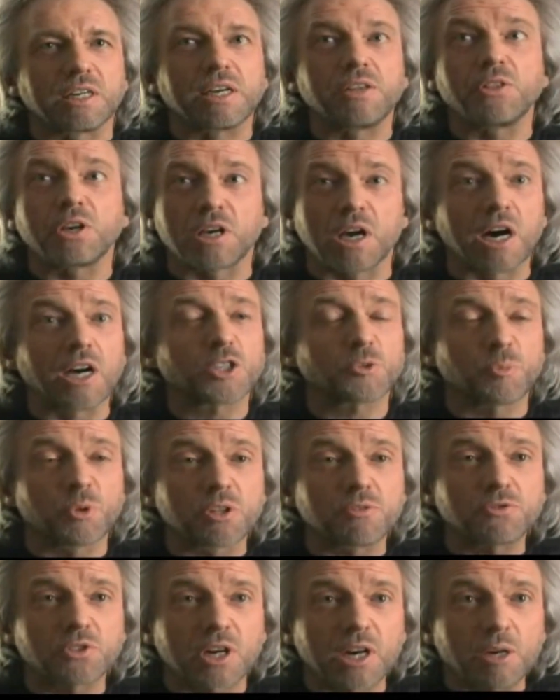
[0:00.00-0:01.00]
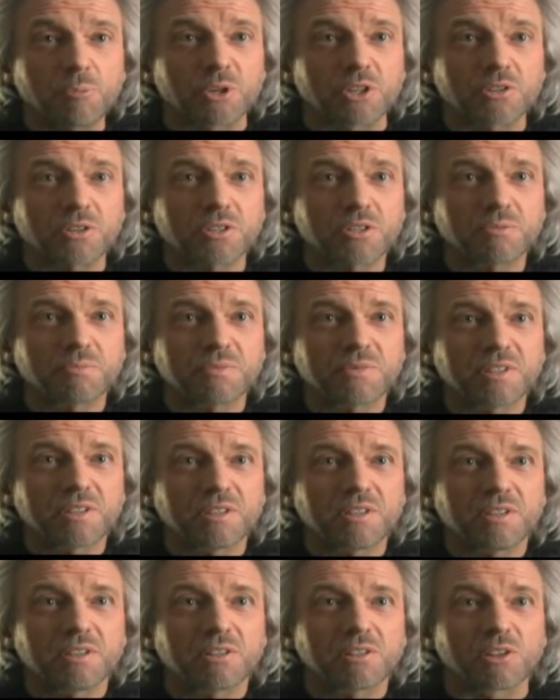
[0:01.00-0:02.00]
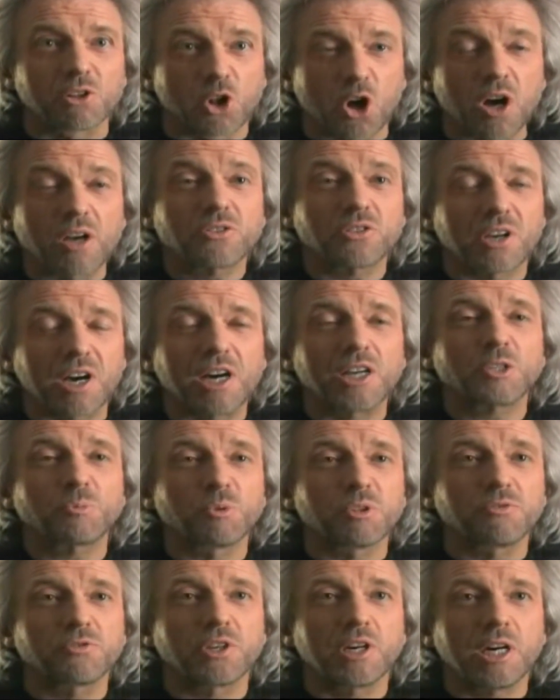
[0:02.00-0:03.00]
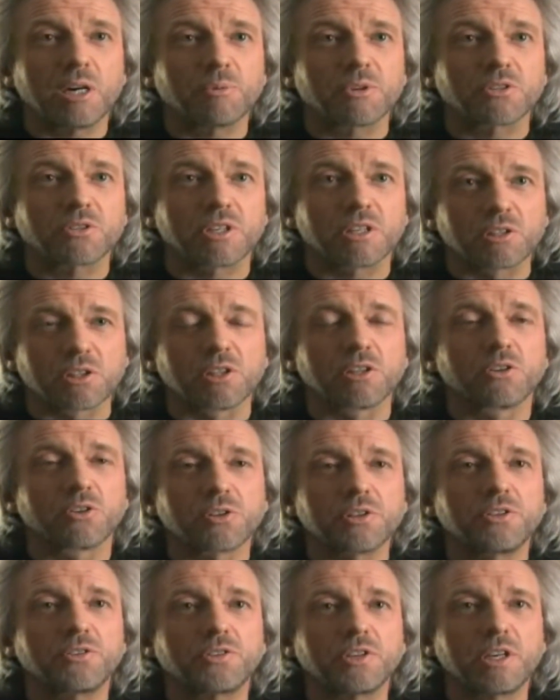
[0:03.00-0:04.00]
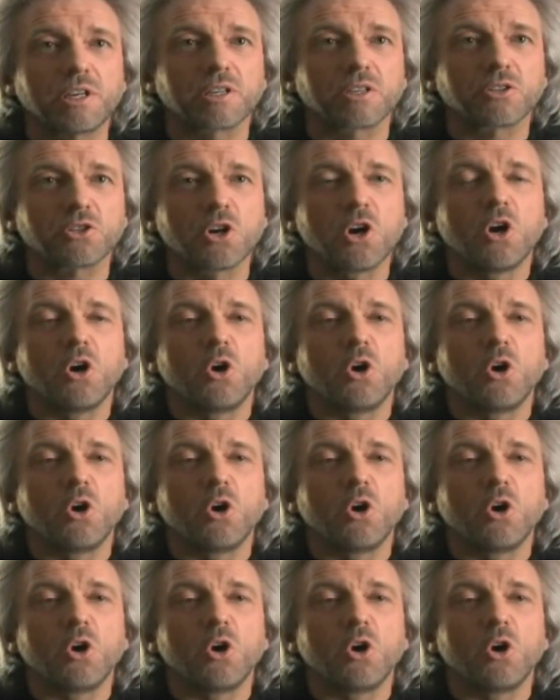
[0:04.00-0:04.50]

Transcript: in the Gospel of Thomas, the lost Gospel of Thomas, it literally says,